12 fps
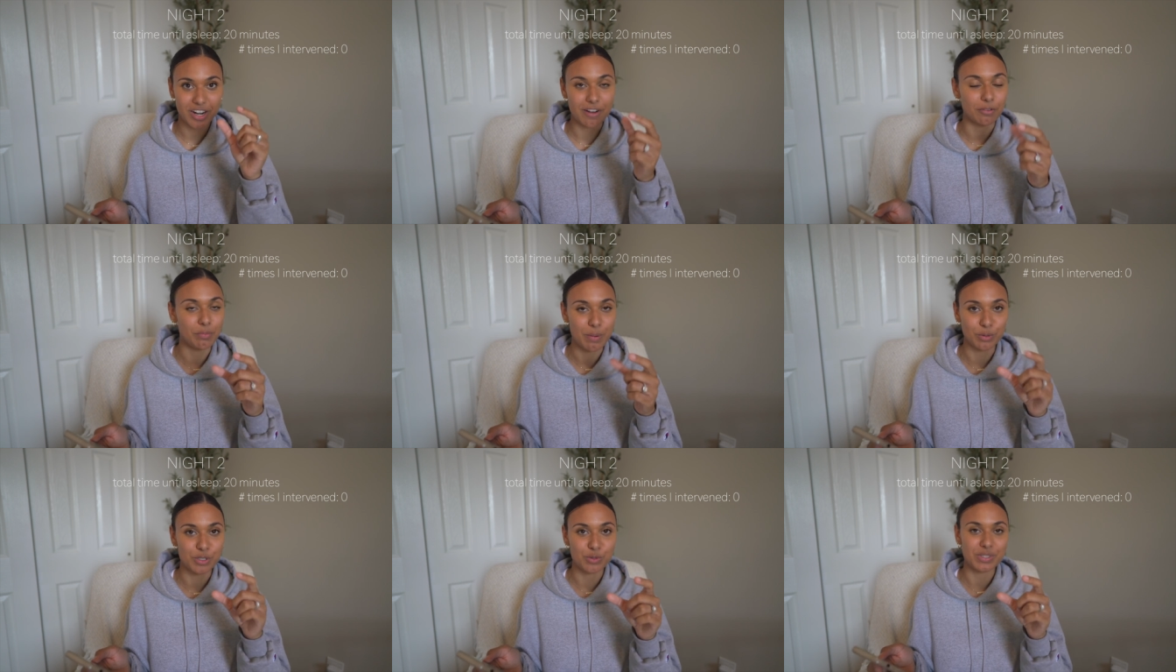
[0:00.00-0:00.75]
I
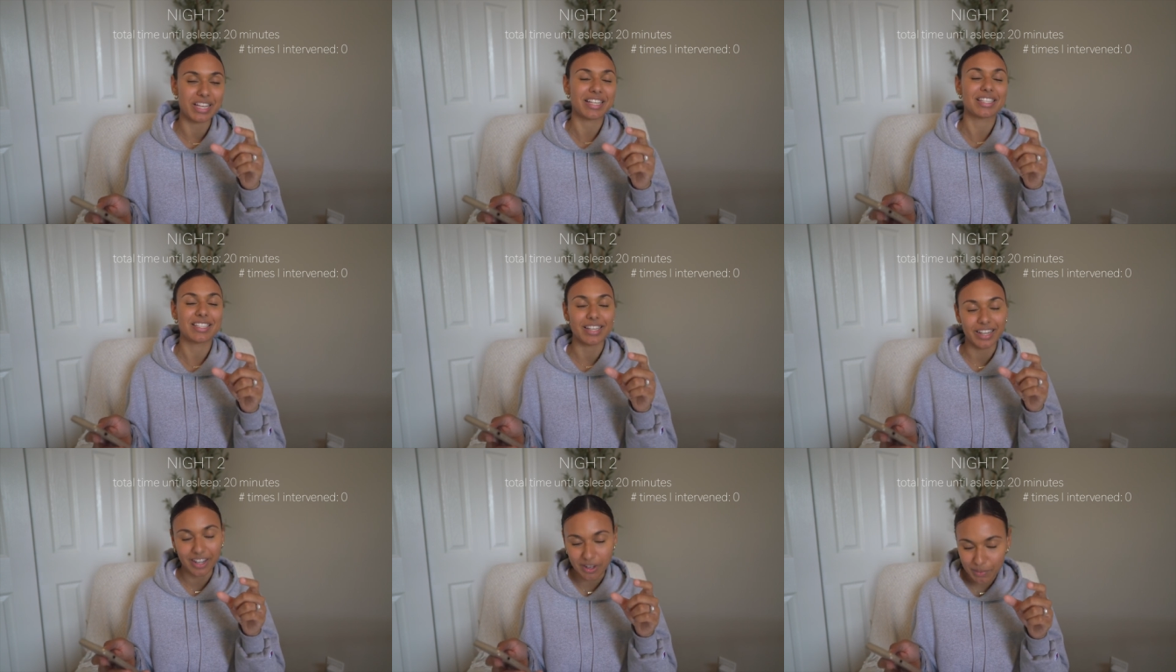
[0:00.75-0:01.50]
remember she was, like,
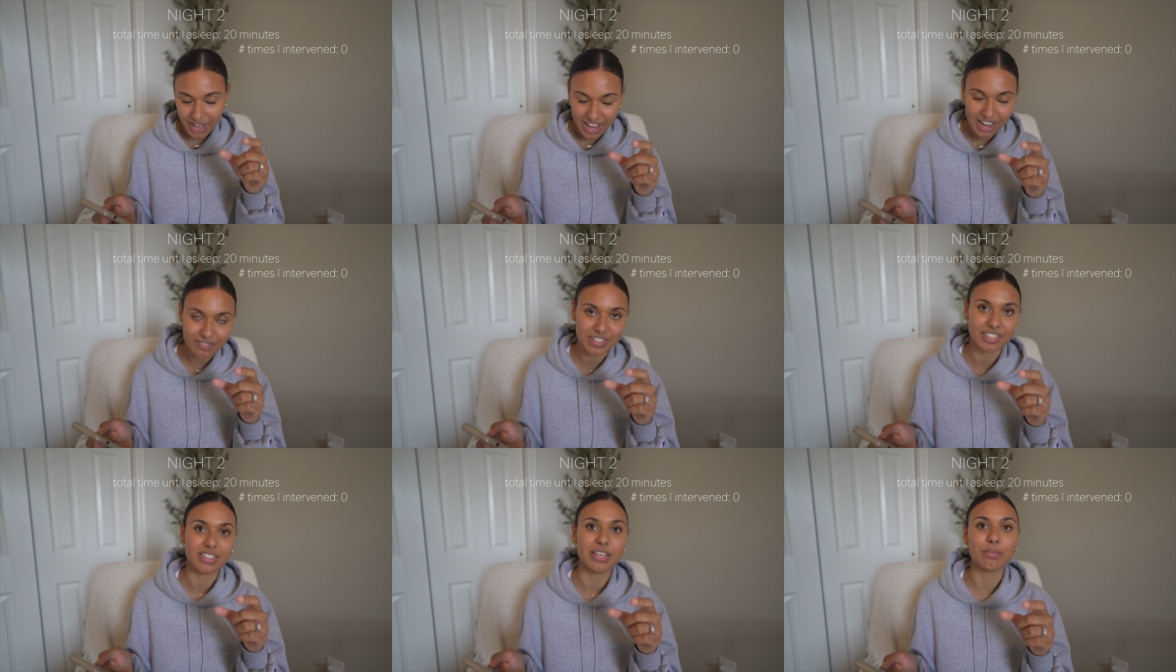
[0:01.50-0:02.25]
sitting up half
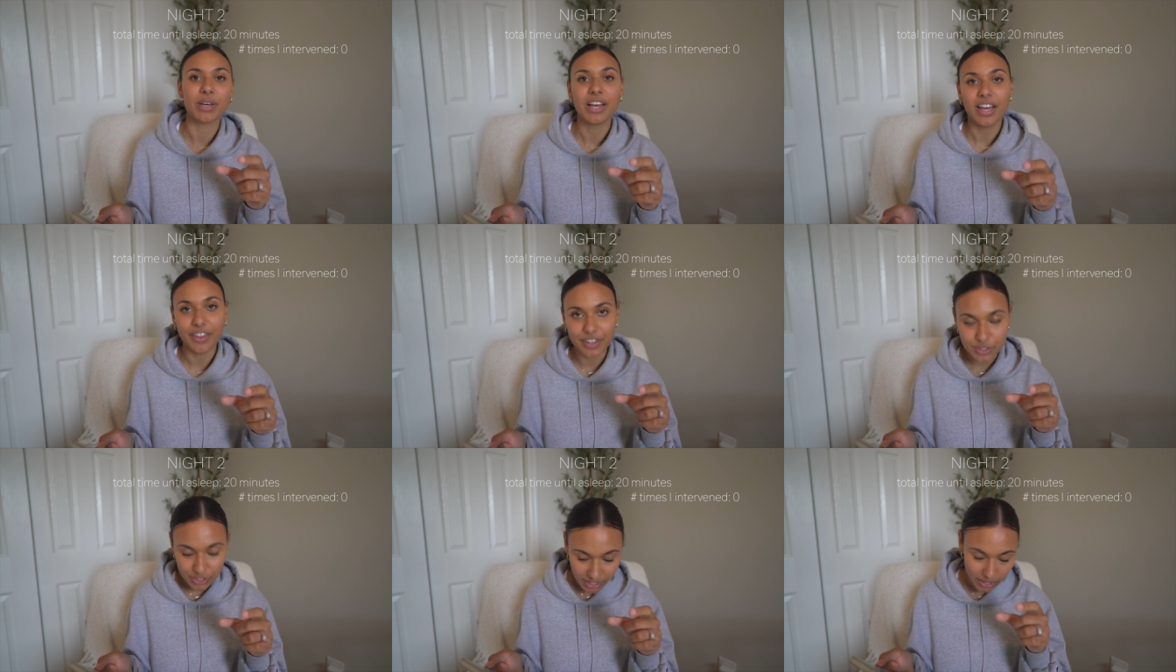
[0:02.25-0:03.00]
asleep, and
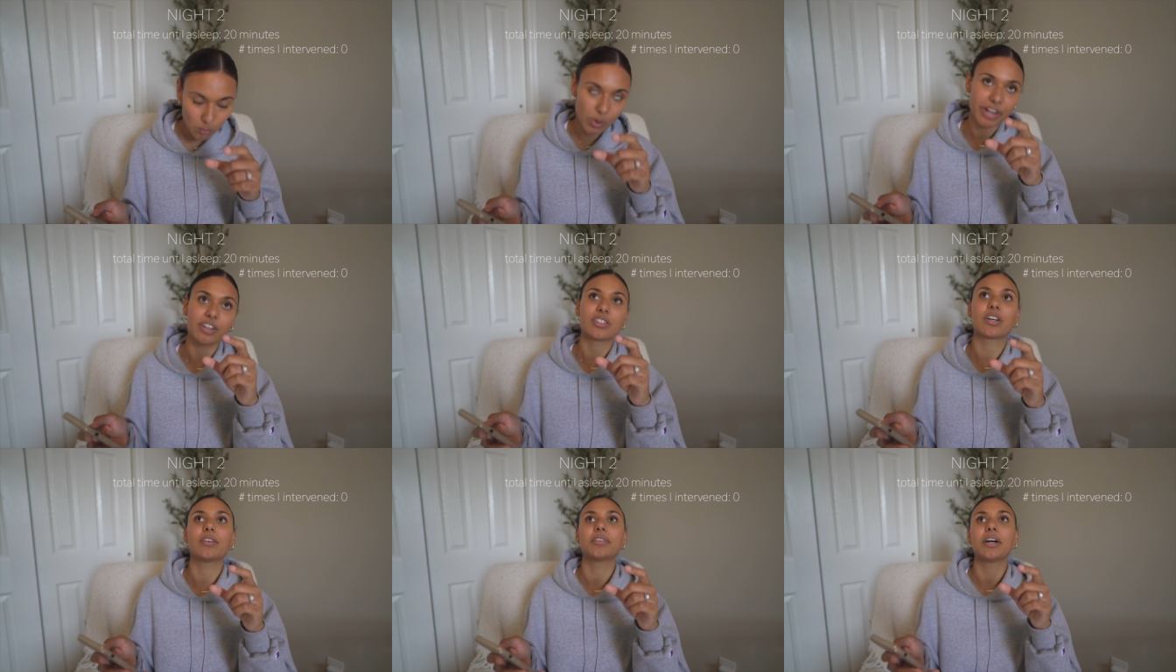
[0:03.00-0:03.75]
then she'd, like, wake
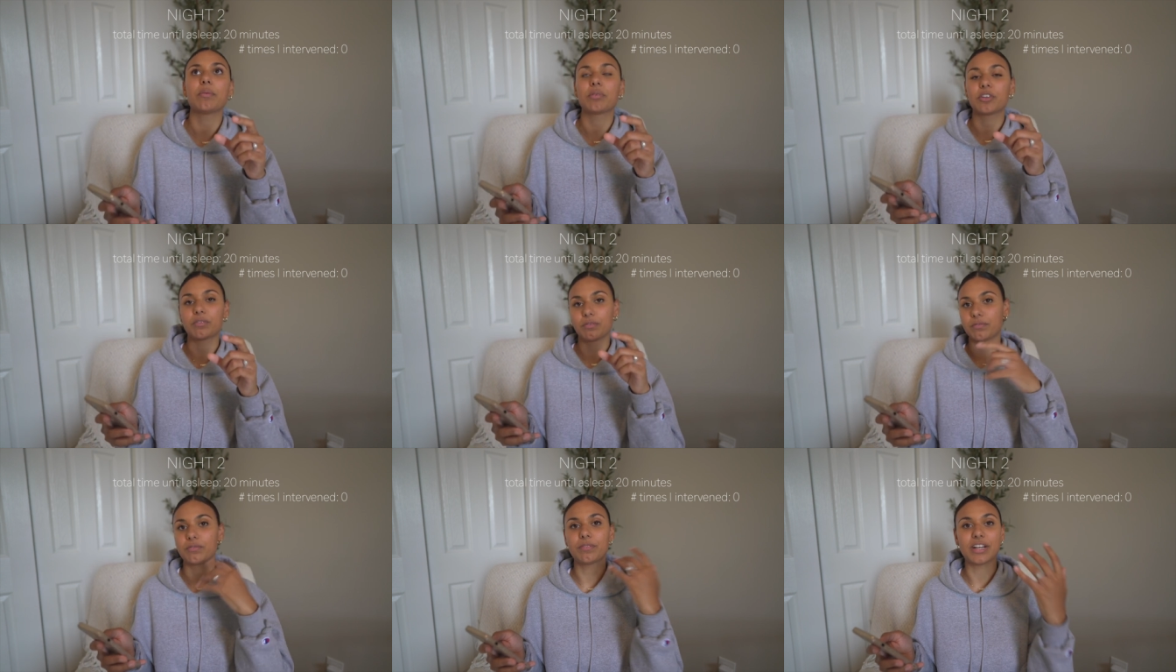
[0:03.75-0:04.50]
herself up,
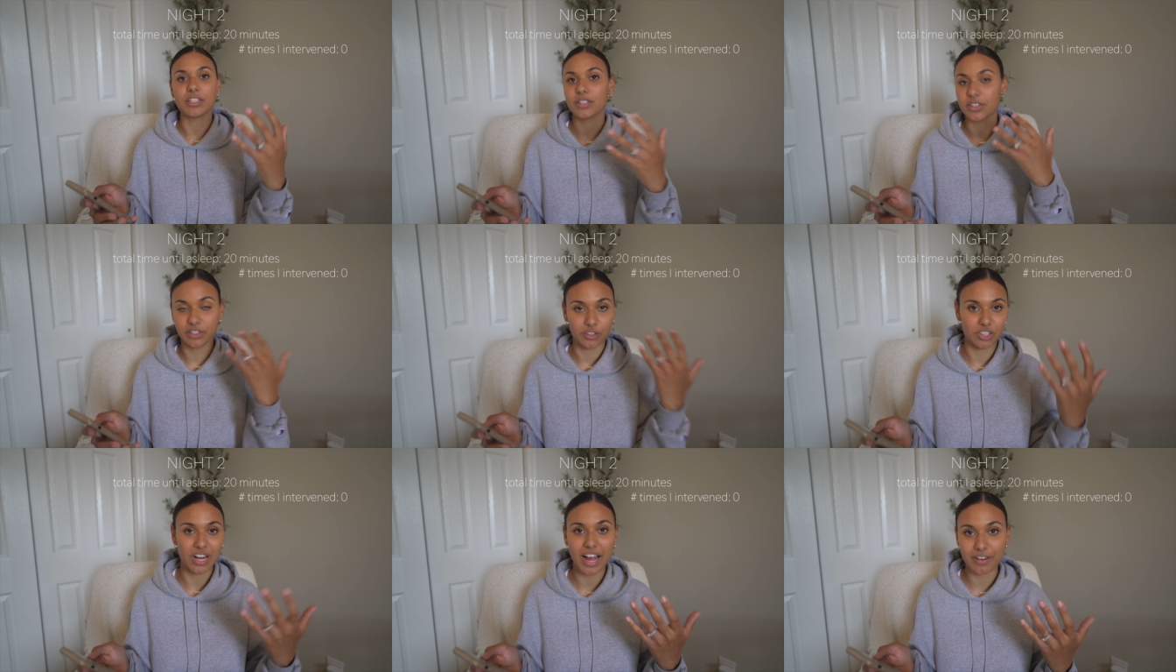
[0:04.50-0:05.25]
fuss and
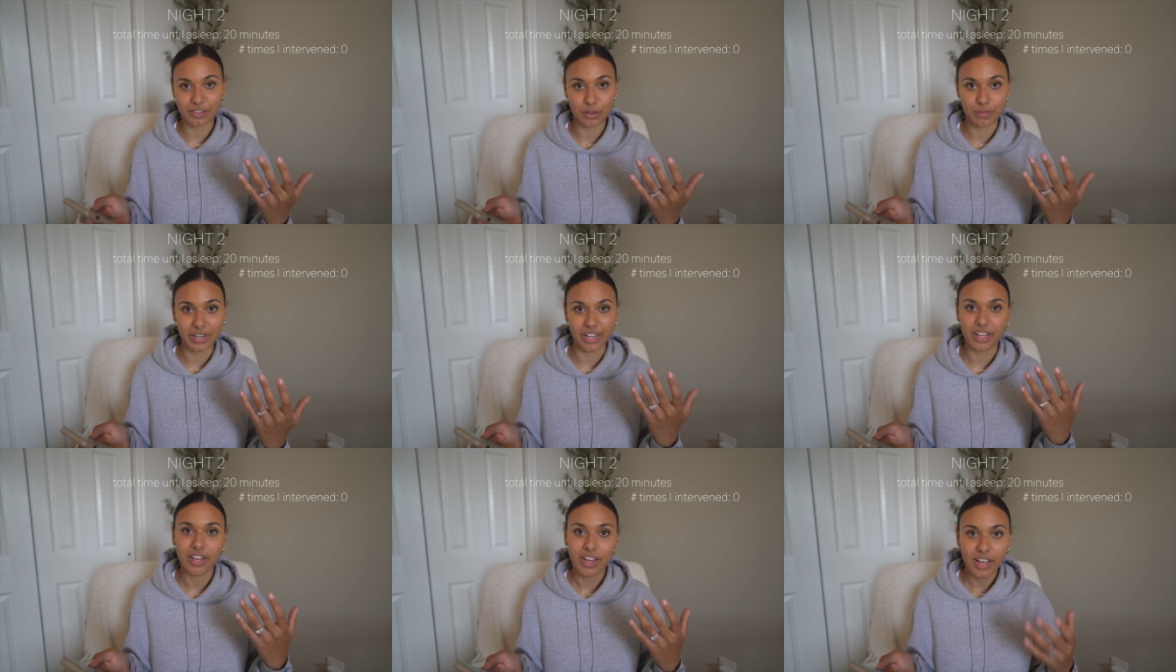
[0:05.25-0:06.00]
cry for a minute,